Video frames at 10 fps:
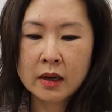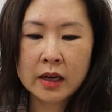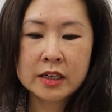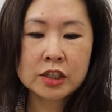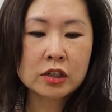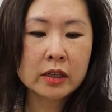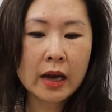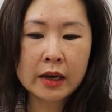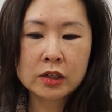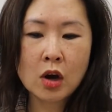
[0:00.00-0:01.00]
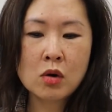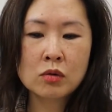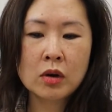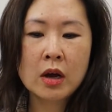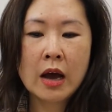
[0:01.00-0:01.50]
Additionally, I
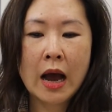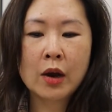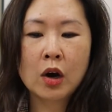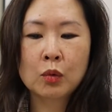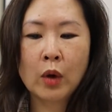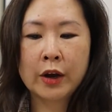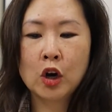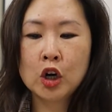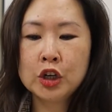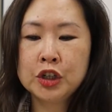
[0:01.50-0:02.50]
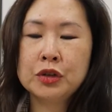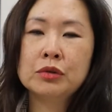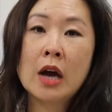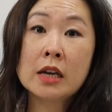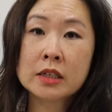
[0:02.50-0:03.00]
urge you
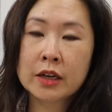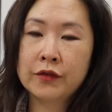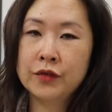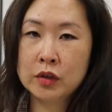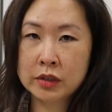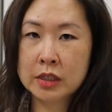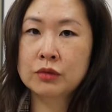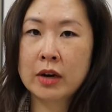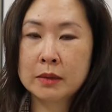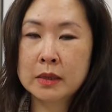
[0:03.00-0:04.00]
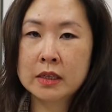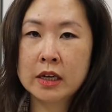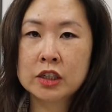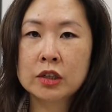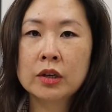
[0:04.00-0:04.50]
not to confuse this
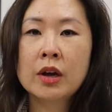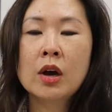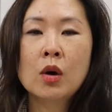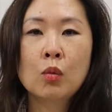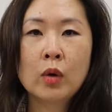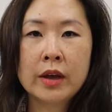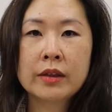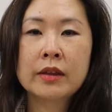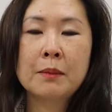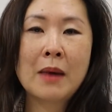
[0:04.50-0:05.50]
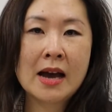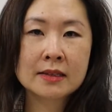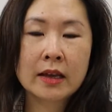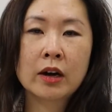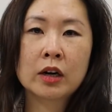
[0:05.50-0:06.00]
recommendation with the
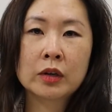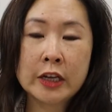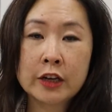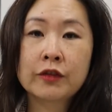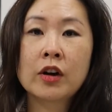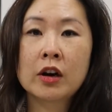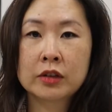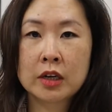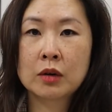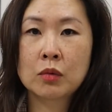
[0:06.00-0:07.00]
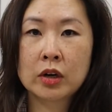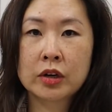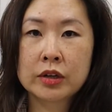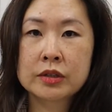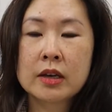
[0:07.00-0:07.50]
masks that are needed for healthcare
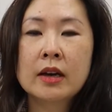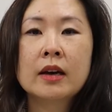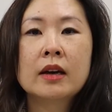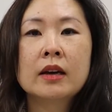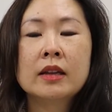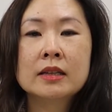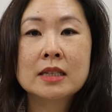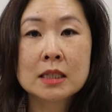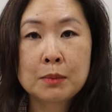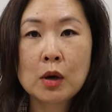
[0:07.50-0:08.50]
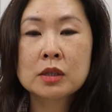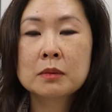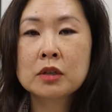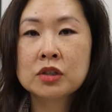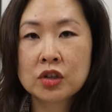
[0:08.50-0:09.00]
workers. The
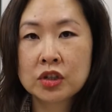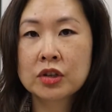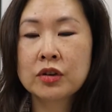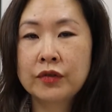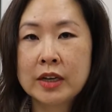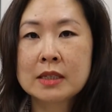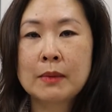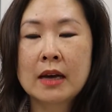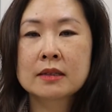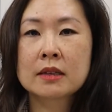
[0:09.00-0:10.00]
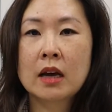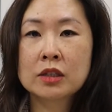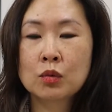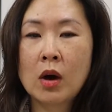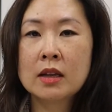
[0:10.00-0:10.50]
disposable surgical face masks,
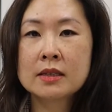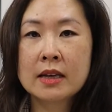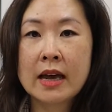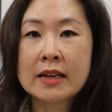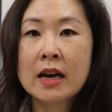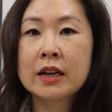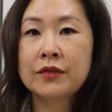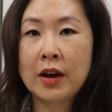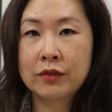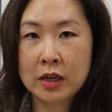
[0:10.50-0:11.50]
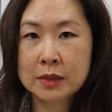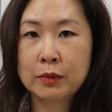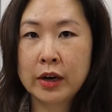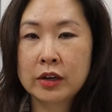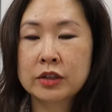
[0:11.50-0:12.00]
as well as the N95
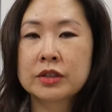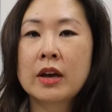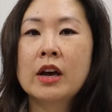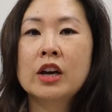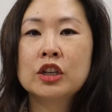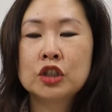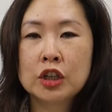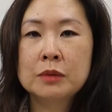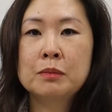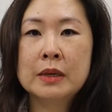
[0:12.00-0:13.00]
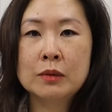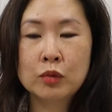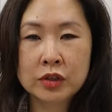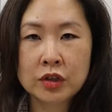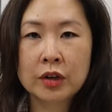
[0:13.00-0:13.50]
respirators, should be
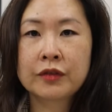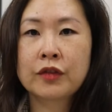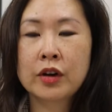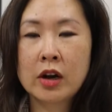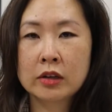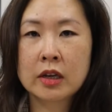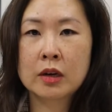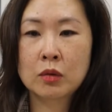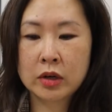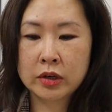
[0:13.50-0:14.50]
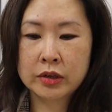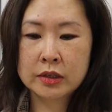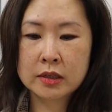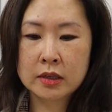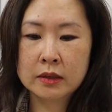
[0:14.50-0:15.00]
reserved for healthcare
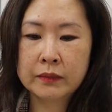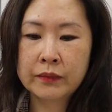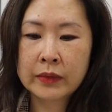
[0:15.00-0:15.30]
workers still.